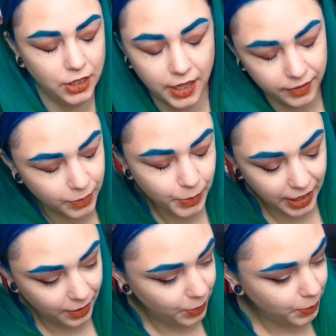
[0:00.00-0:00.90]
have to
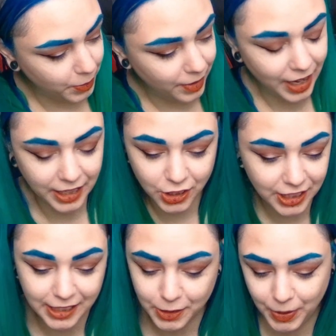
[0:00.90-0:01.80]
pick it up. I just
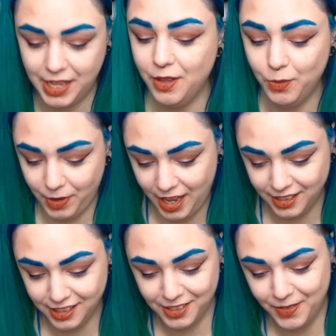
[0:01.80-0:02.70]
need to pick it up,
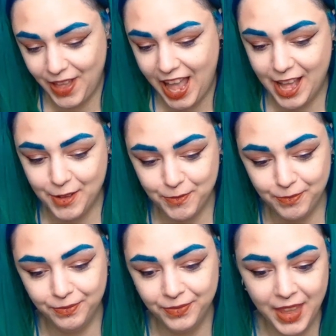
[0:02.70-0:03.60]
guys.
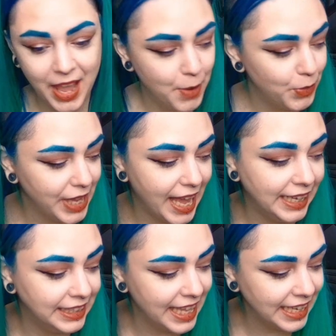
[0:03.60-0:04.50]
But
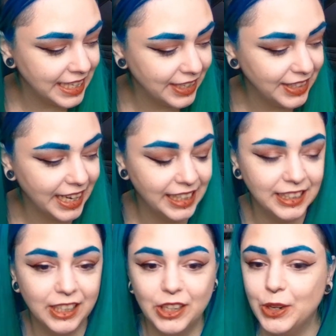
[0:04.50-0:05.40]
yeah, that sounds like
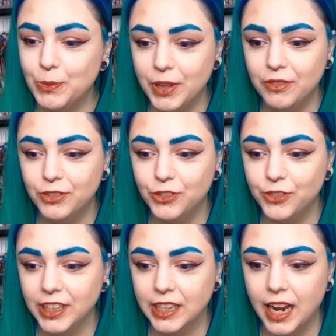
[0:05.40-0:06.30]
it's gonna be a fun
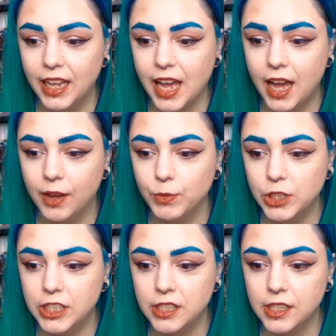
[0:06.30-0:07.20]
read. Like, how
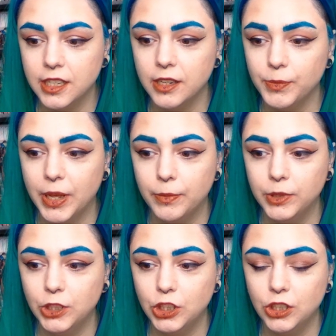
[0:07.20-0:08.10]
much is he gonna be able
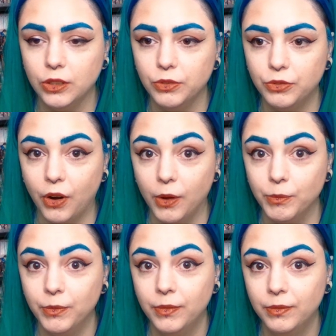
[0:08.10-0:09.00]
to do from